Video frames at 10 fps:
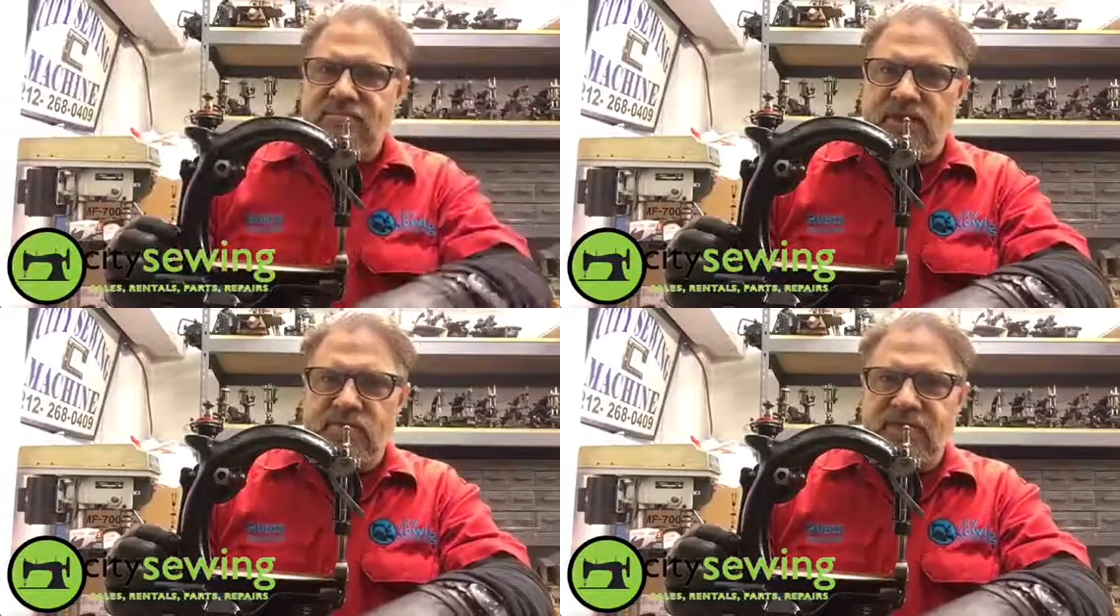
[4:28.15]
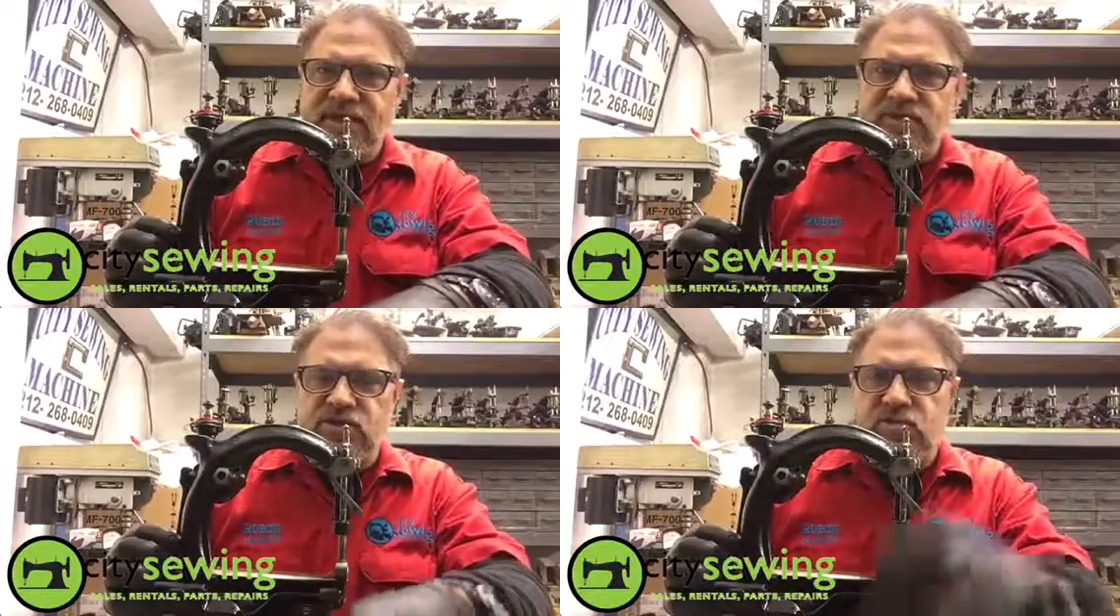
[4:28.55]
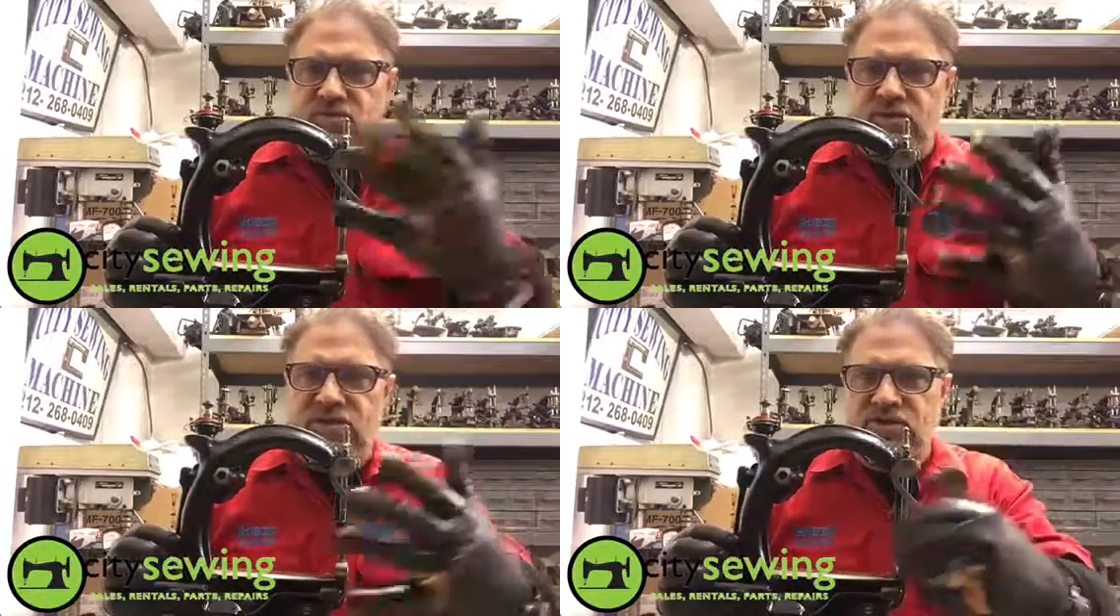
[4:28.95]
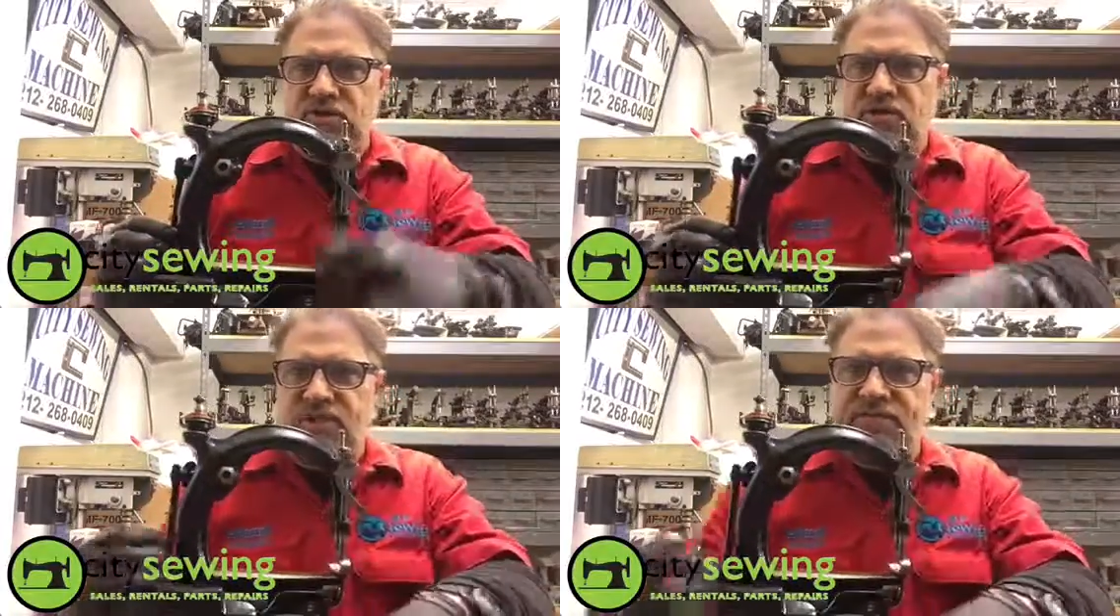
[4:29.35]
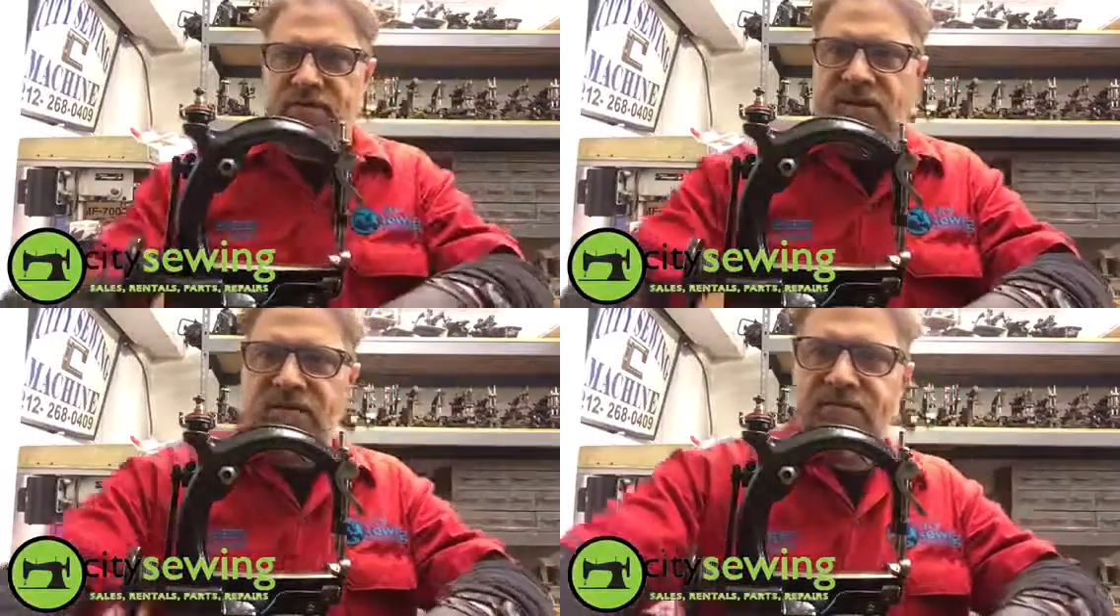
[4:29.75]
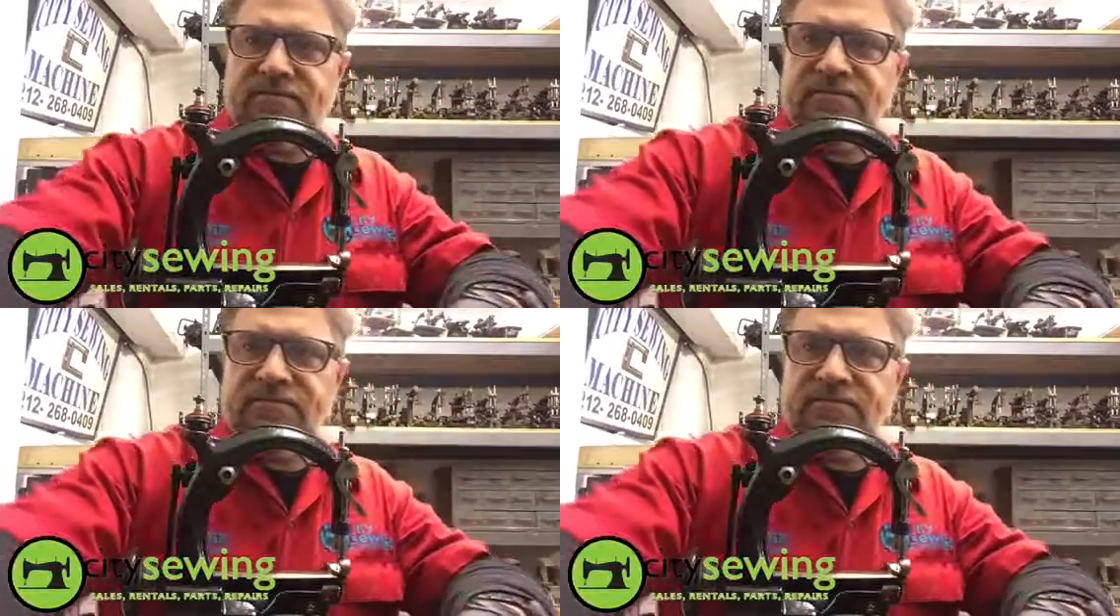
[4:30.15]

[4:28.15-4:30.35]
that would be it. So we're gonna show you it after, okay?